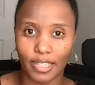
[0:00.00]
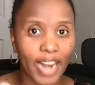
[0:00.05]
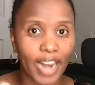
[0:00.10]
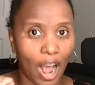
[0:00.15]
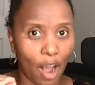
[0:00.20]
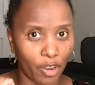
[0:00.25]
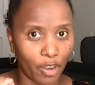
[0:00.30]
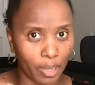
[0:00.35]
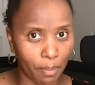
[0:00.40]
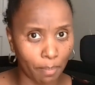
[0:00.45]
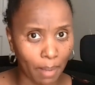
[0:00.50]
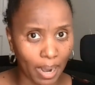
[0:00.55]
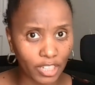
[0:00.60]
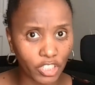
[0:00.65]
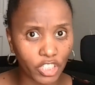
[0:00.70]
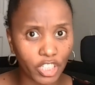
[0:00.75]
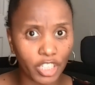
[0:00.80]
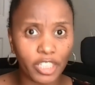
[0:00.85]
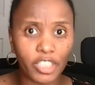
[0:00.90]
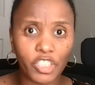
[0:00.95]
Now,
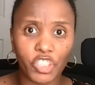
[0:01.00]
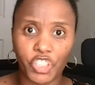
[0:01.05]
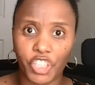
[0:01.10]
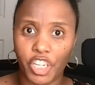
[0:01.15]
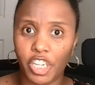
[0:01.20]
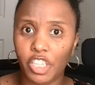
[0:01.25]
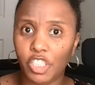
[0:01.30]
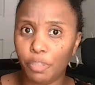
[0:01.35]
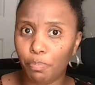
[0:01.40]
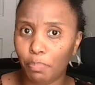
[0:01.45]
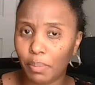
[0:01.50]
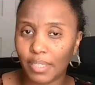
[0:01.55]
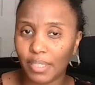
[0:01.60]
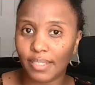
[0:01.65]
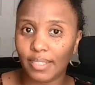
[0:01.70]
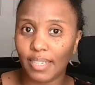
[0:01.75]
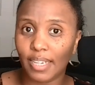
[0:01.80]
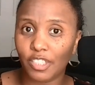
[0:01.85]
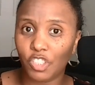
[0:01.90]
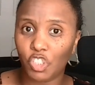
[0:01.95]
imagine Jane's
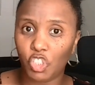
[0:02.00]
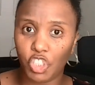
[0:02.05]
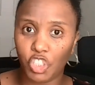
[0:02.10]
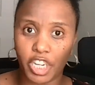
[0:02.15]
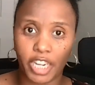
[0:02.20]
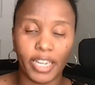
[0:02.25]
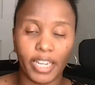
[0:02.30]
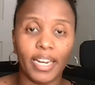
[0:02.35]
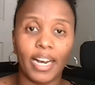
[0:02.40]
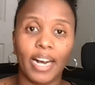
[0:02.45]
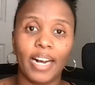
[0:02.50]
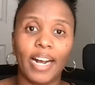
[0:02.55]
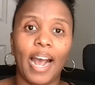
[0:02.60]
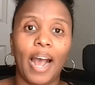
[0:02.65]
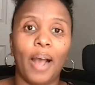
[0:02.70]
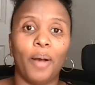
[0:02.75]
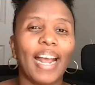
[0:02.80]
business checking account.